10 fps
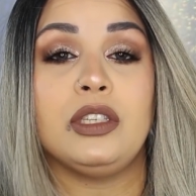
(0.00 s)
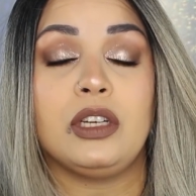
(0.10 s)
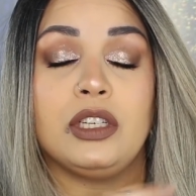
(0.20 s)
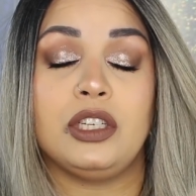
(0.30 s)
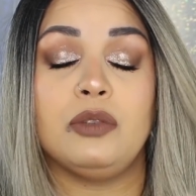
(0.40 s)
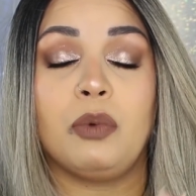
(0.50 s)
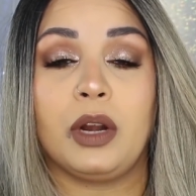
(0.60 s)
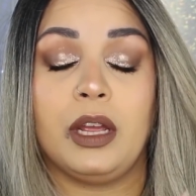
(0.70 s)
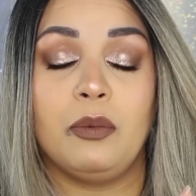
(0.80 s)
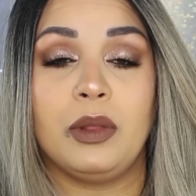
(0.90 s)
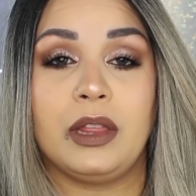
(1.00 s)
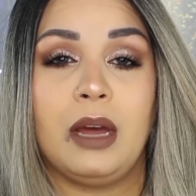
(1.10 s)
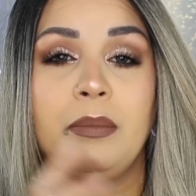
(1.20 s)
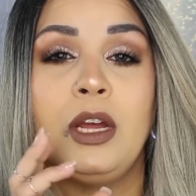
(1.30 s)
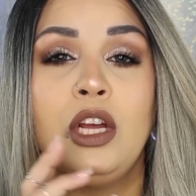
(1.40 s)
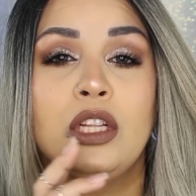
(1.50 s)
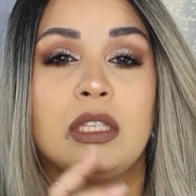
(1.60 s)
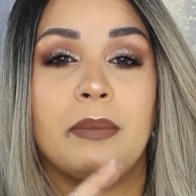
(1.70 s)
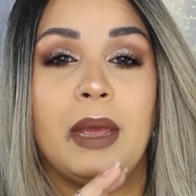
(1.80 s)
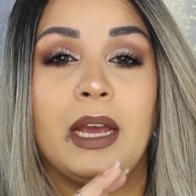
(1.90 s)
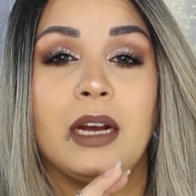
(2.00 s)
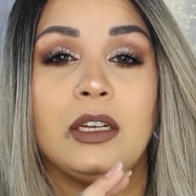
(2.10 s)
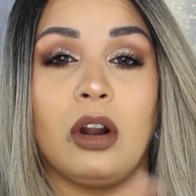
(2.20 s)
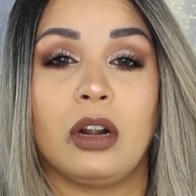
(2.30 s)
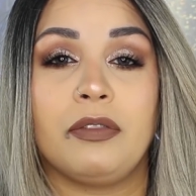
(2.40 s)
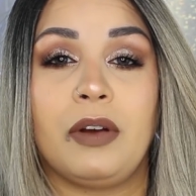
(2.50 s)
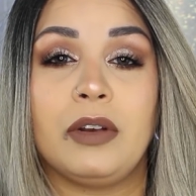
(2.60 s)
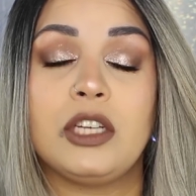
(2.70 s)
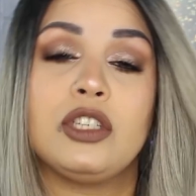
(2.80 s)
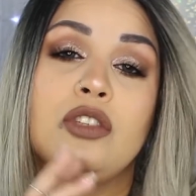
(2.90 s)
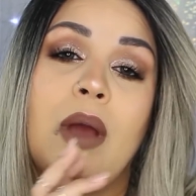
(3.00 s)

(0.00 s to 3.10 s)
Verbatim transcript: because she's working with them to make darker foundations,